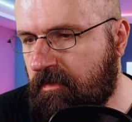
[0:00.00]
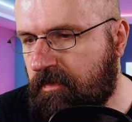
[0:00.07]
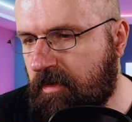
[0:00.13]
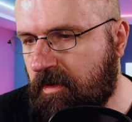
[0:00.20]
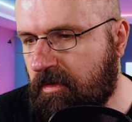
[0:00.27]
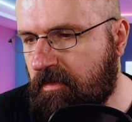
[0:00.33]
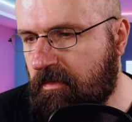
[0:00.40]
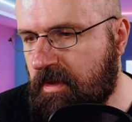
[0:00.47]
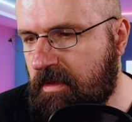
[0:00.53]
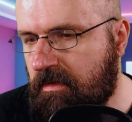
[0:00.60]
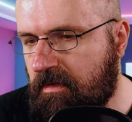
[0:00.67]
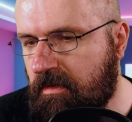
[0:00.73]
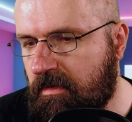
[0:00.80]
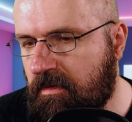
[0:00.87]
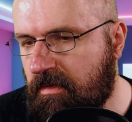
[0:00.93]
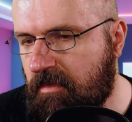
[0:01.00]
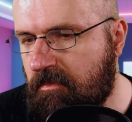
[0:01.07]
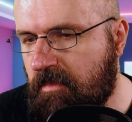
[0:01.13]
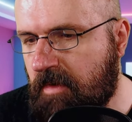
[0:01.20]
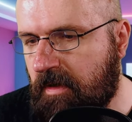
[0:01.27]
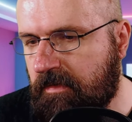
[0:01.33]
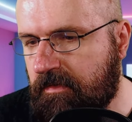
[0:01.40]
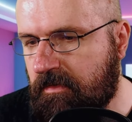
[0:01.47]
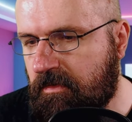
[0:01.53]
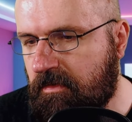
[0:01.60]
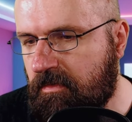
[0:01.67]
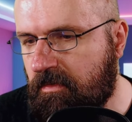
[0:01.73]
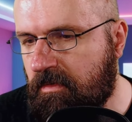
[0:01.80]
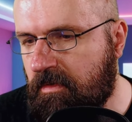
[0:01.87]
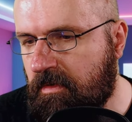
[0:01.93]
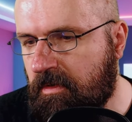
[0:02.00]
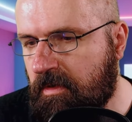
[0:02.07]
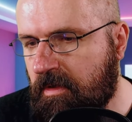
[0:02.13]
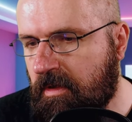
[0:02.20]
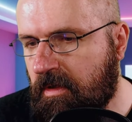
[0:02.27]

For Krita, the mask tool?